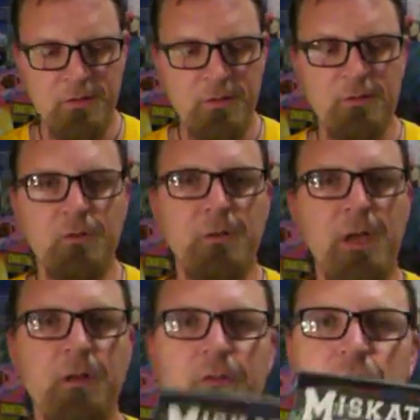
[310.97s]
So
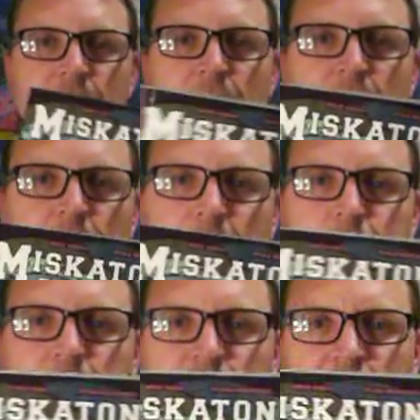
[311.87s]
yeah, check out
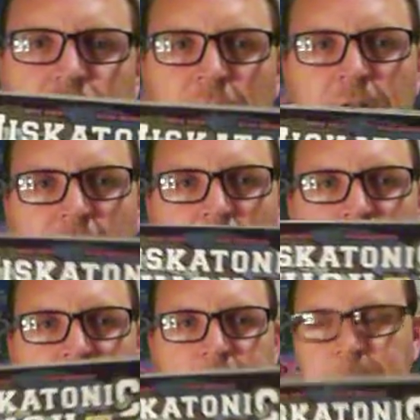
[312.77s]
Miskatonic
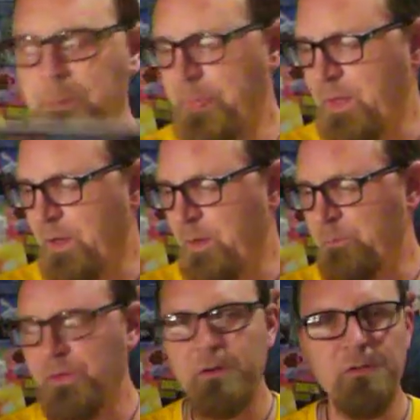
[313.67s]
High.
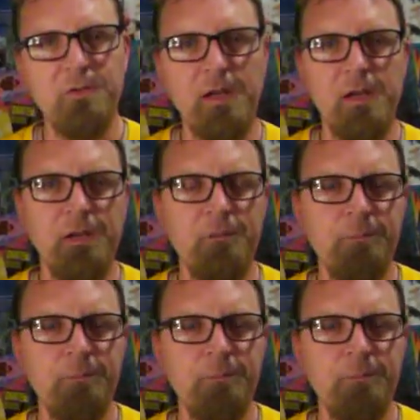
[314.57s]
There's a